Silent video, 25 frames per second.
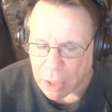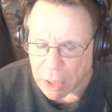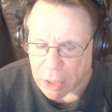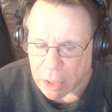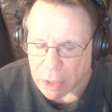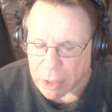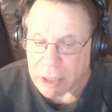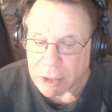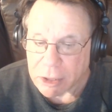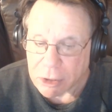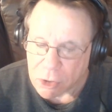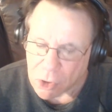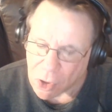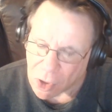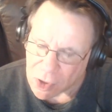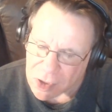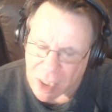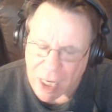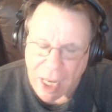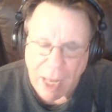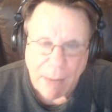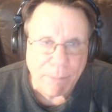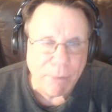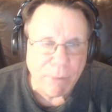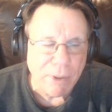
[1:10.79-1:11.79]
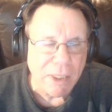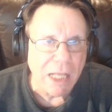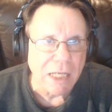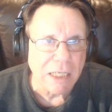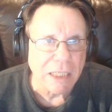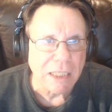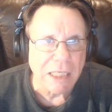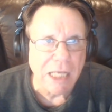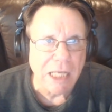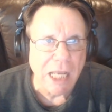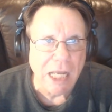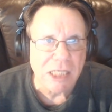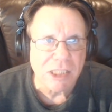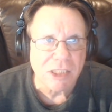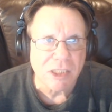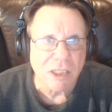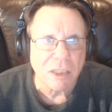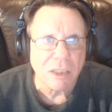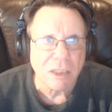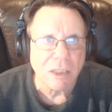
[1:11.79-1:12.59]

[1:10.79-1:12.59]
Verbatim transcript: it does happen on occasion,